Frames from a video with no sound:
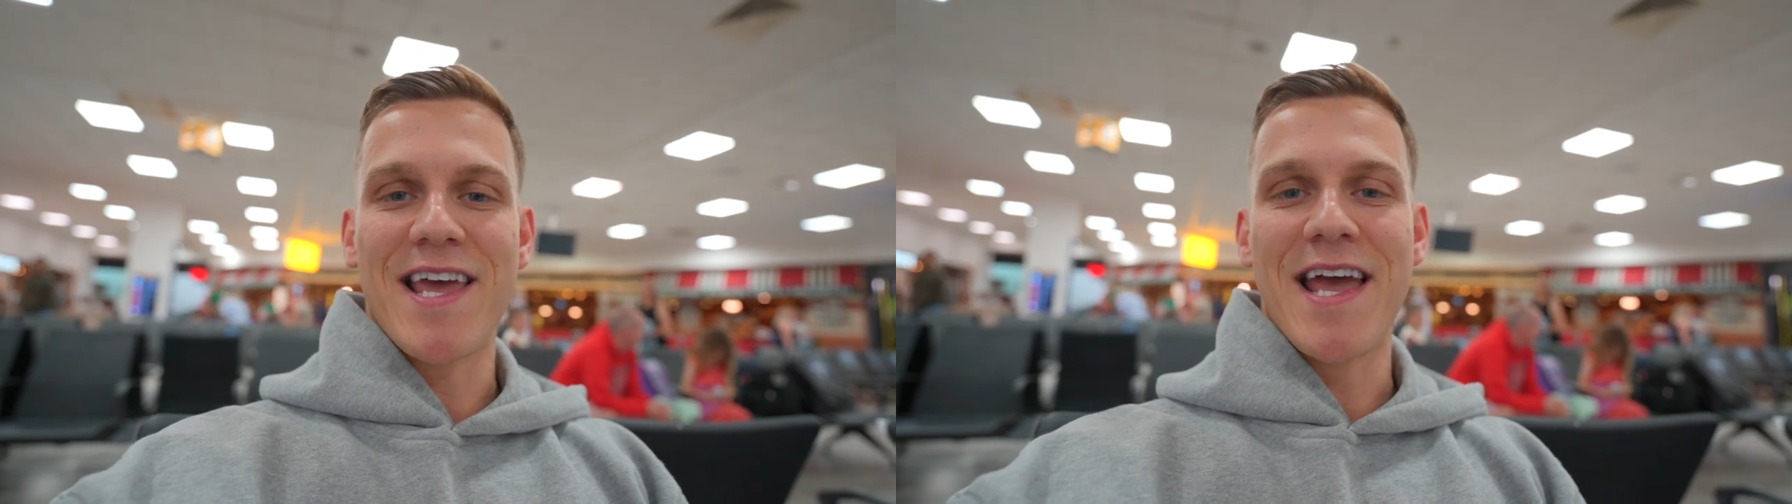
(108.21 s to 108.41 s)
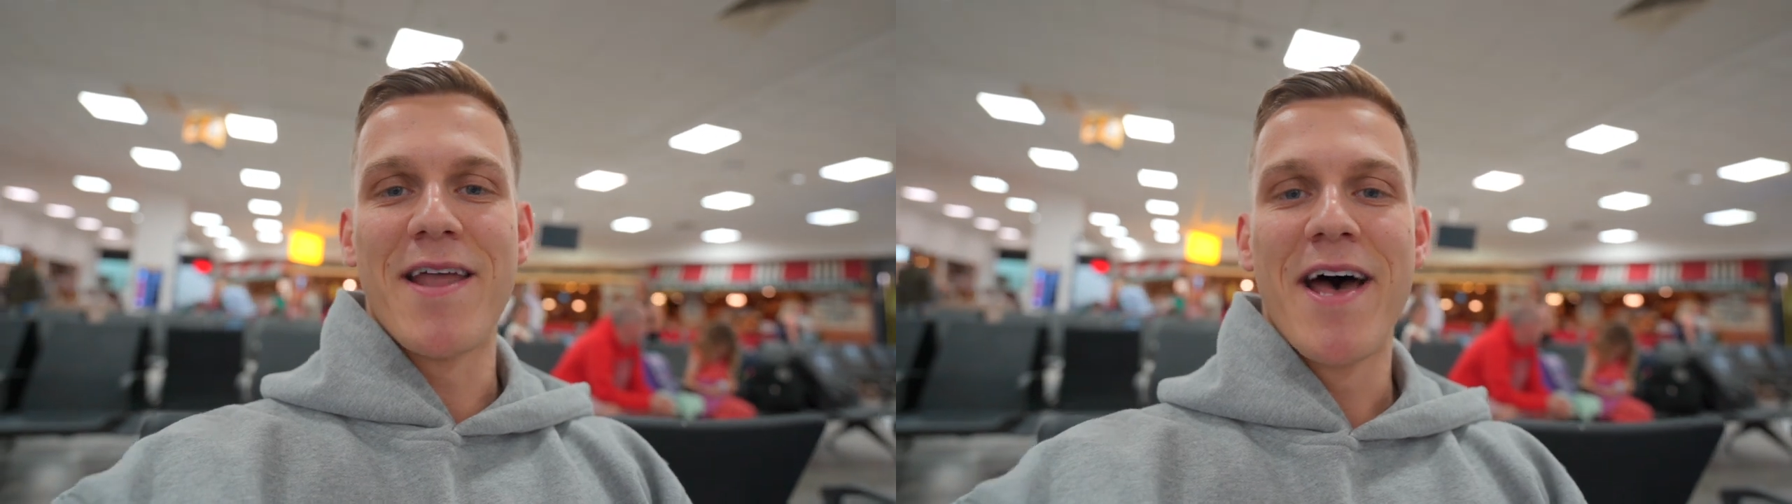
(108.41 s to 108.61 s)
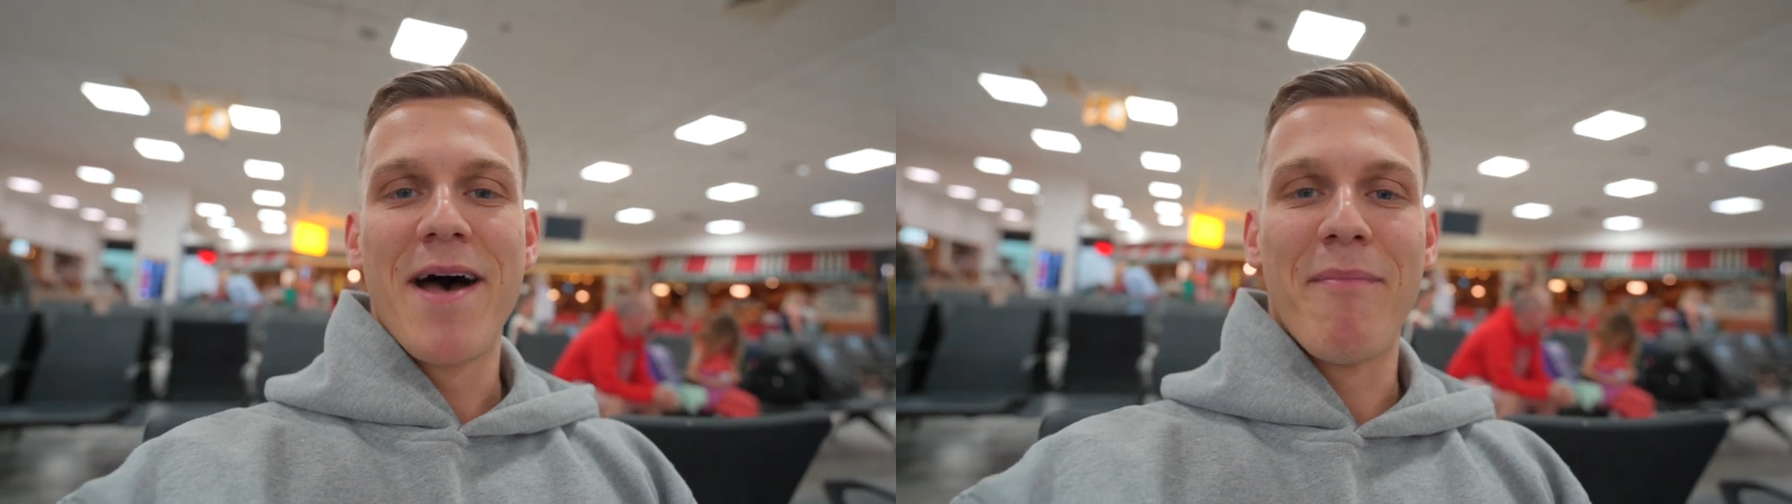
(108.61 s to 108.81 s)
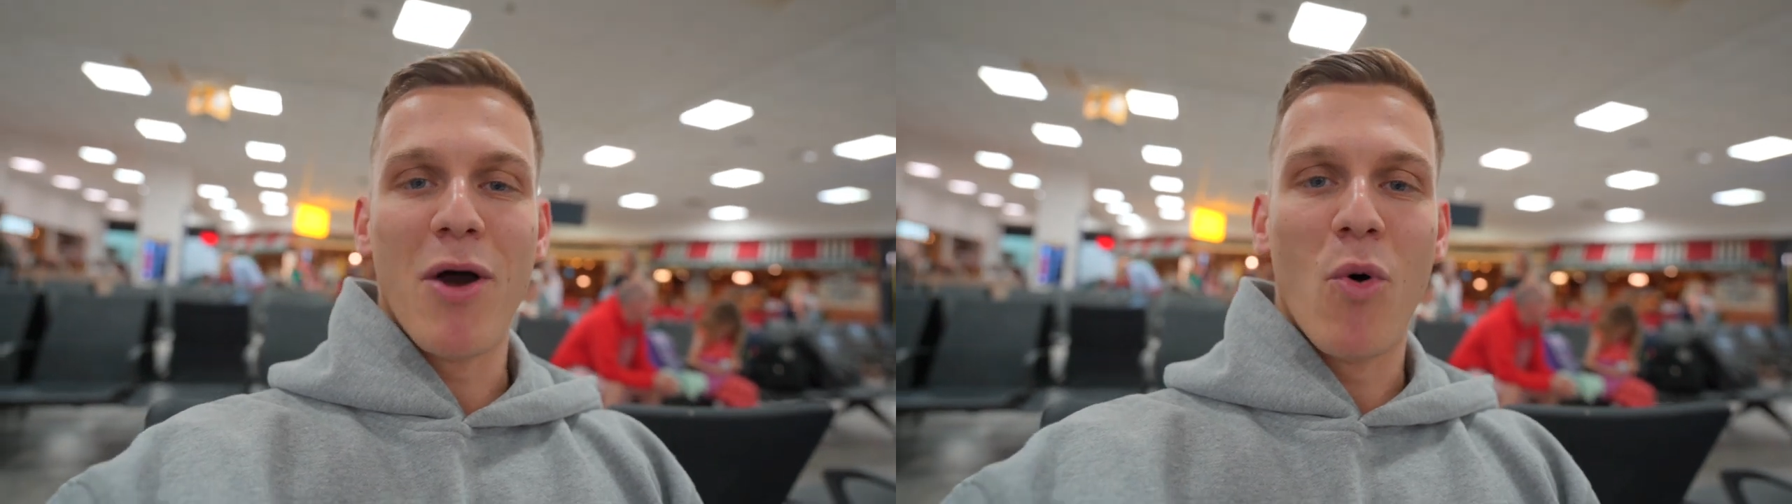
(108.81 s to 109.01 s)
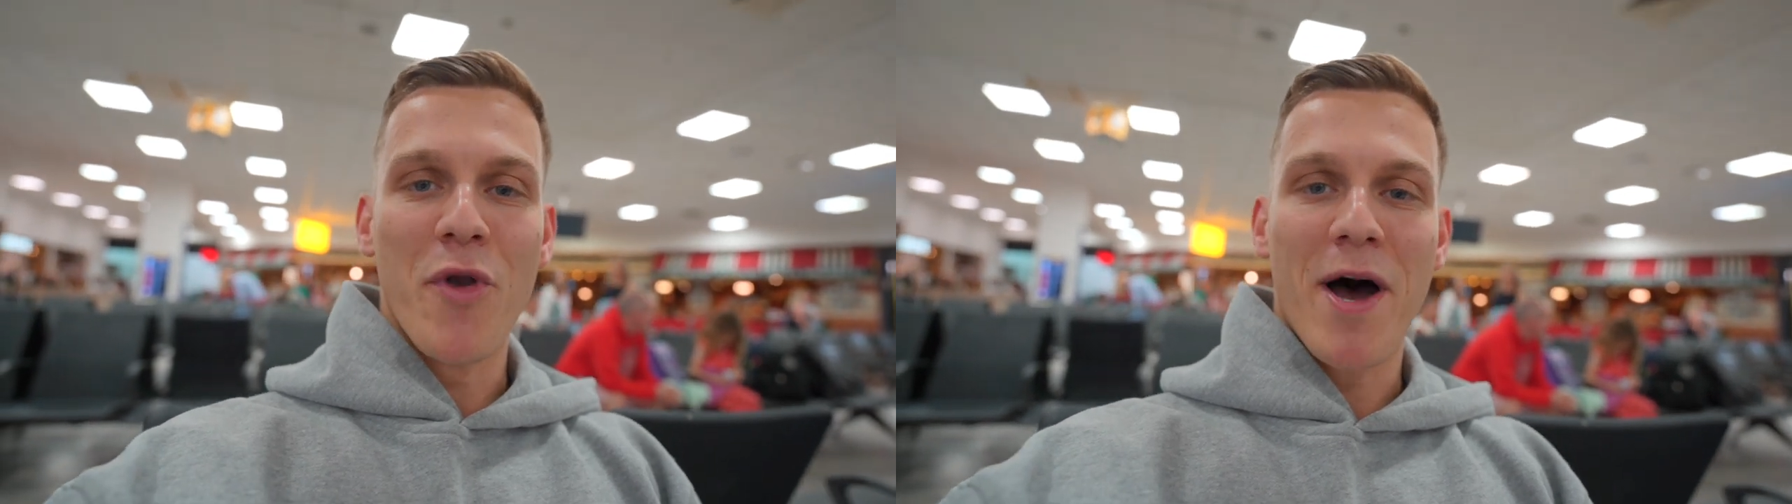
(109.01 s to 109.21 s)
in my
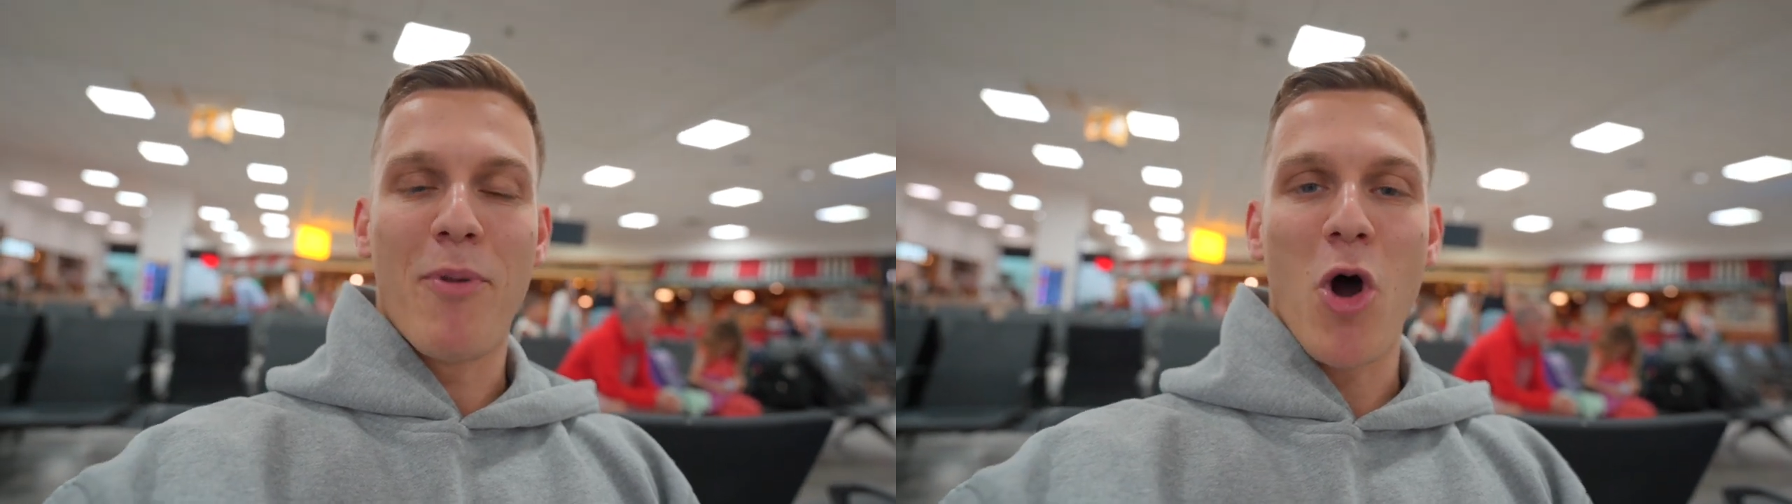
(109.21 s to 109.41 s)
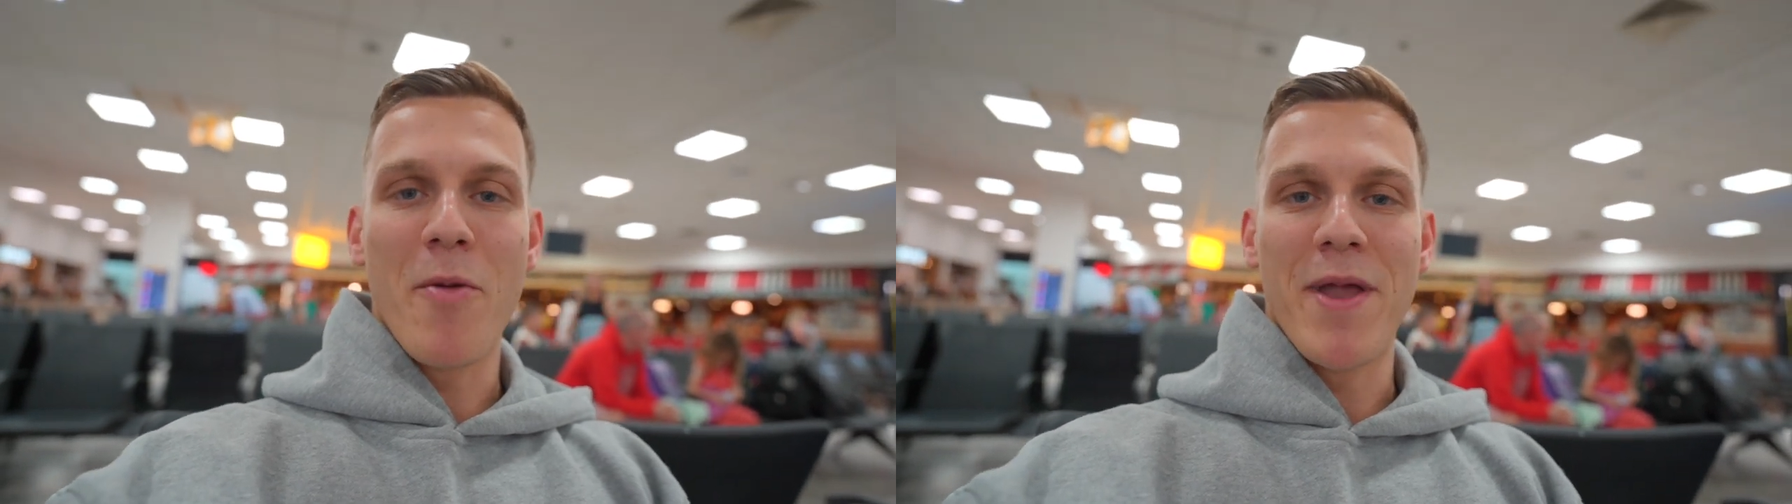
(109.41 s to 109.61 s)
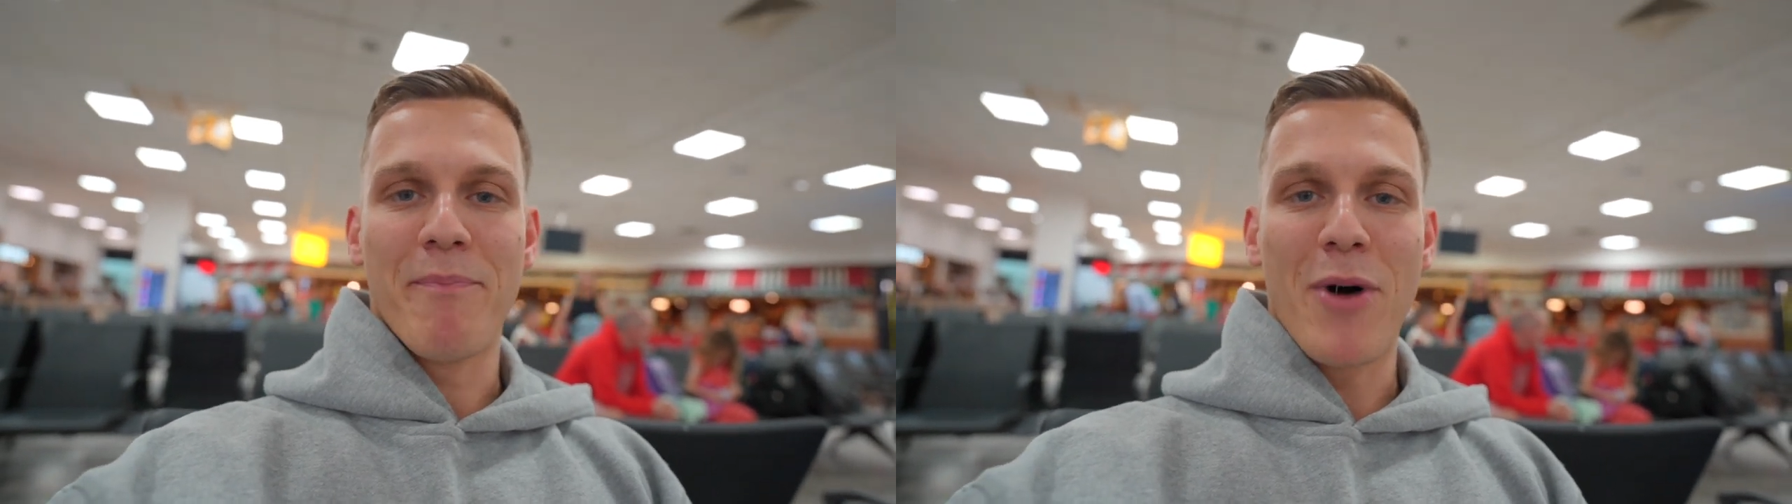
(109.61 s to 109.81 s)
own apartment.